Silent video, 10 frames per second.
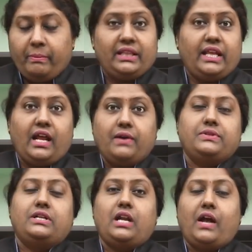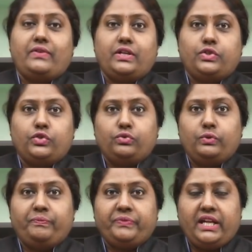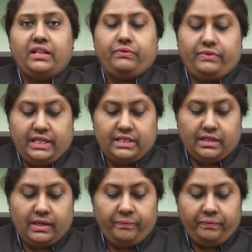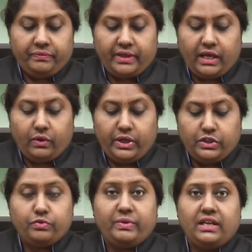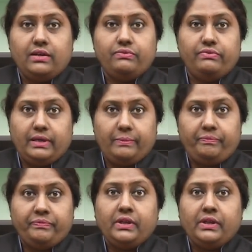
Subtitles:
But then after an hour or two in the freezer, they are going to be firm.